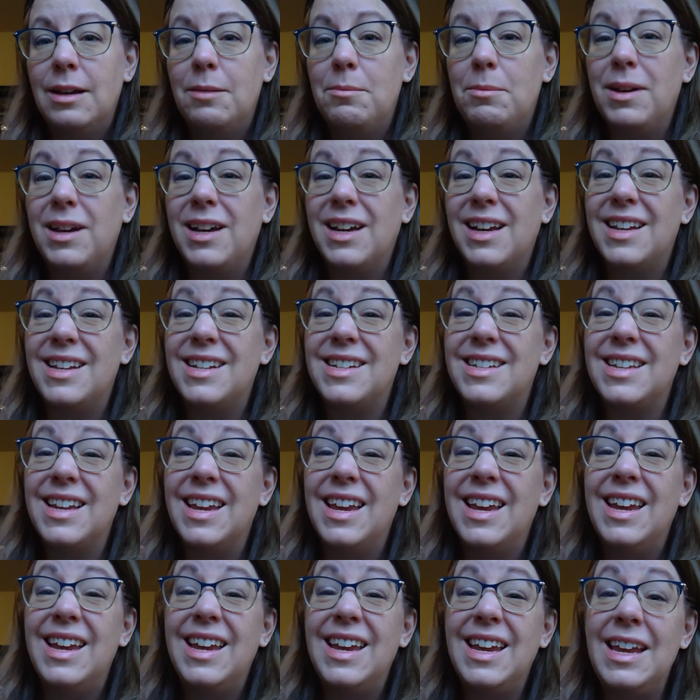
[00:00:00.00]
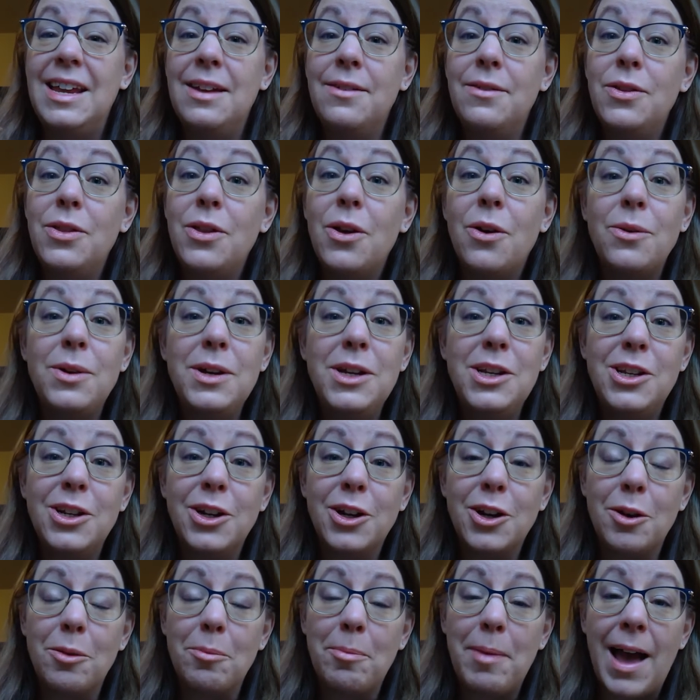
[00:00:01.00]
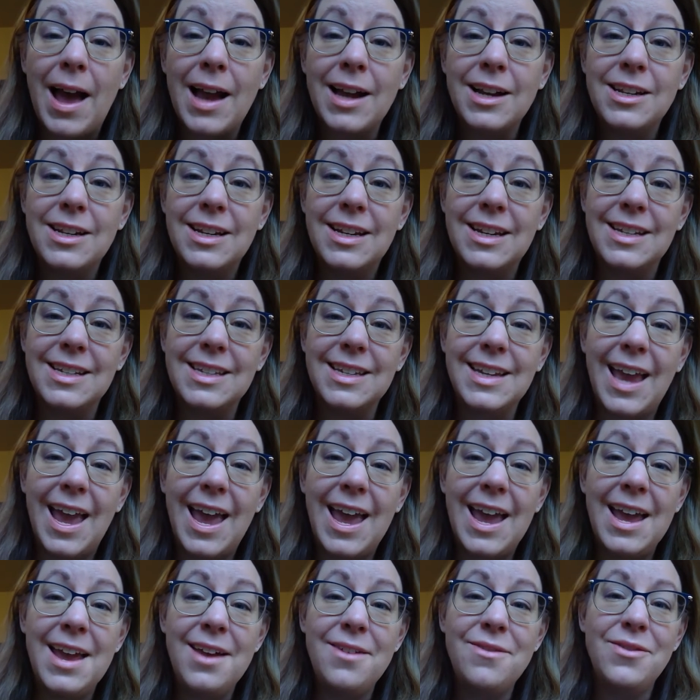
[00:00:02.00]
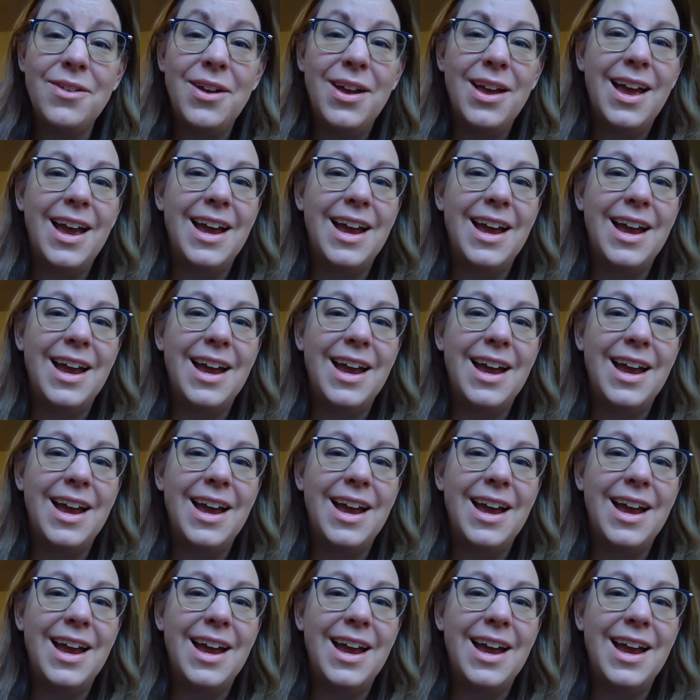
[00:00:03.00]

because even though he took her back to his cave